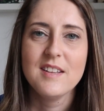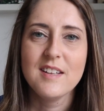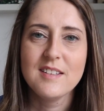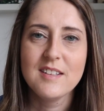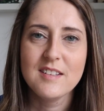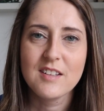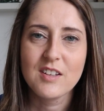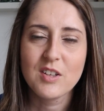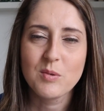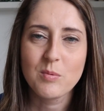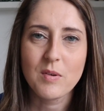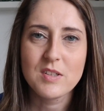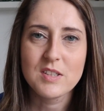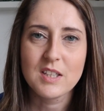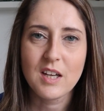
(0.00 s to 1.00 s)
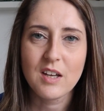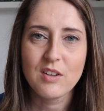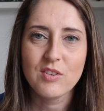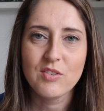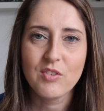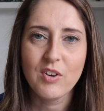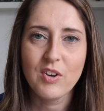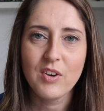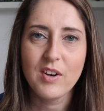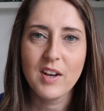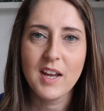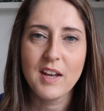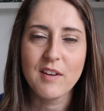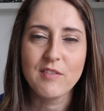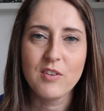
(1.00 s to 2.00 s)
This is a good one to go through
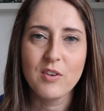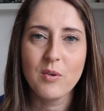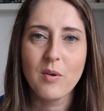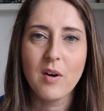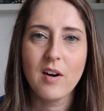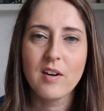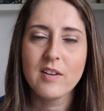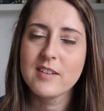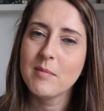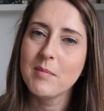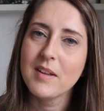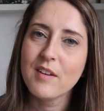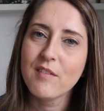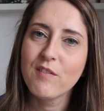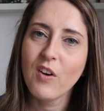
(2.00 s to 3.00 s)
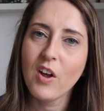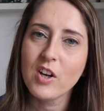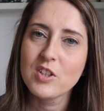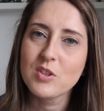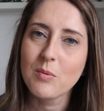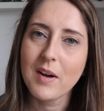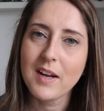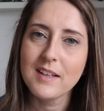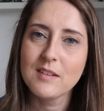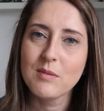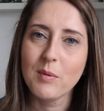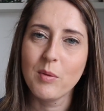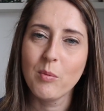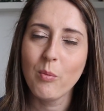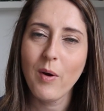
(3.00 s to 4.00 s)
if you are somebody that fluctuates
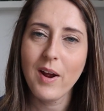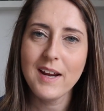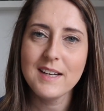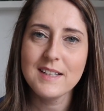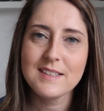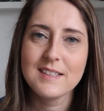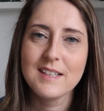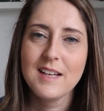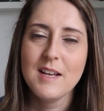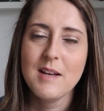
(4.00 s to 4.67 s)
with weight.